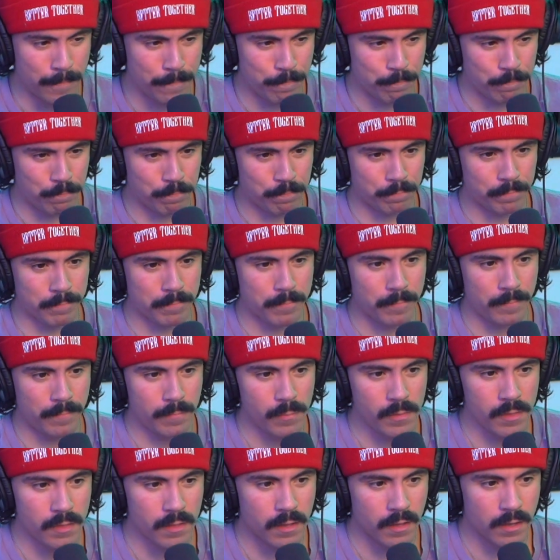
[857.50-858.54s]

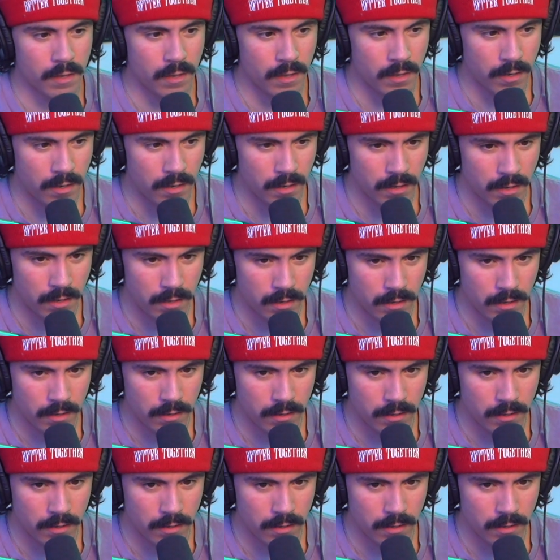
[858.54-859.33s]
(no one is talking)